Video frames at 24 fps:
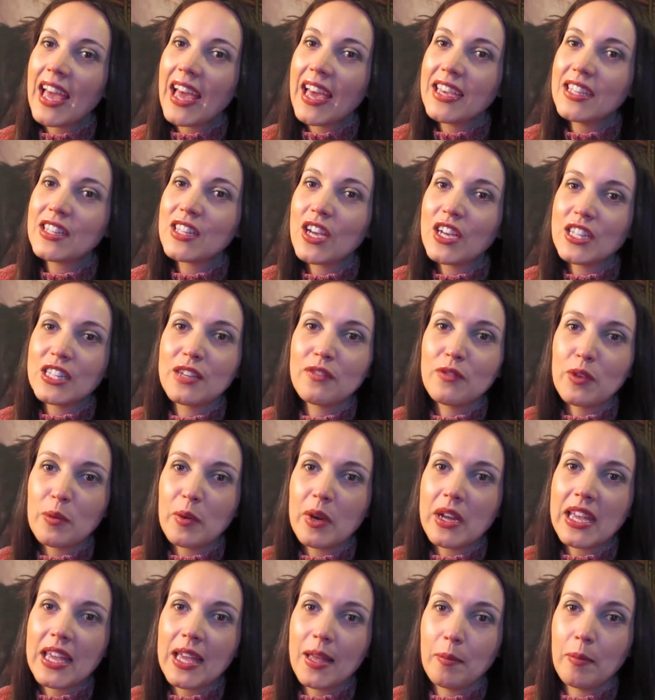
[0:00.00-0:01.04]
guys, how's
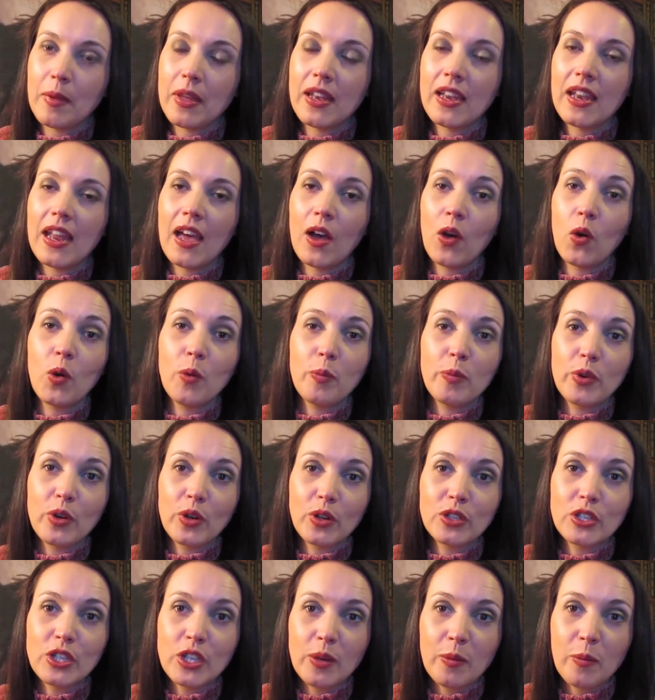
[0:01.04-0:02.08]
everyone keeping? I hope you're
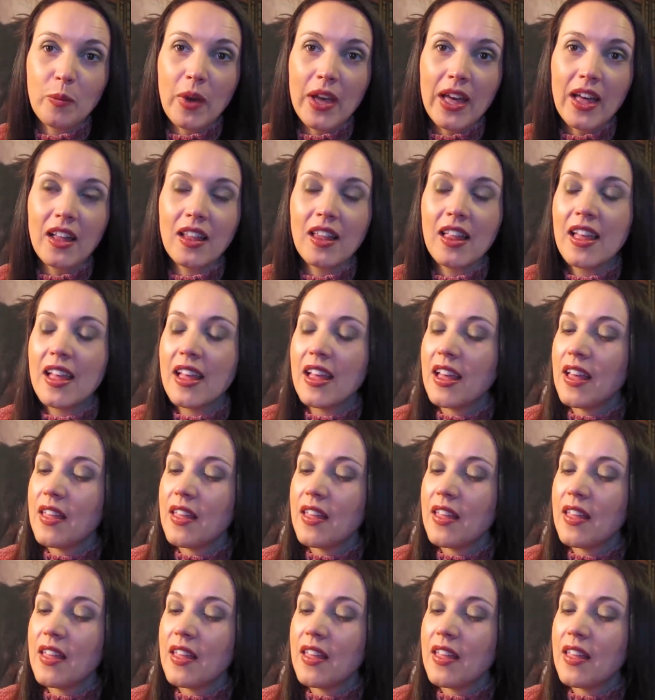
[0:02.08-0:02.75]
all doing well.